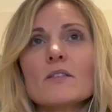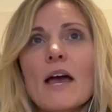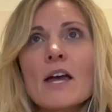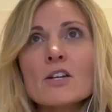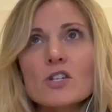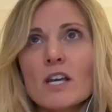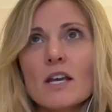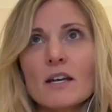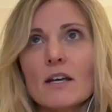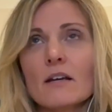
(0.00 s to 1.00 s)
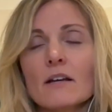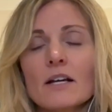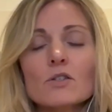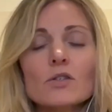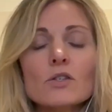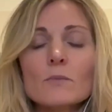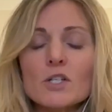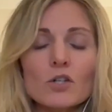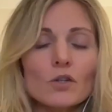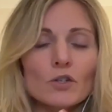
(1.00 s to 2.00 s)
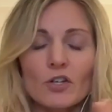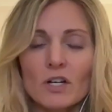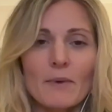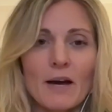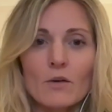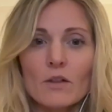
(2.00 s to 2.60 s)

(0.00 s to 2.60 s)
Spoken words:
educating because there's so much to learn about,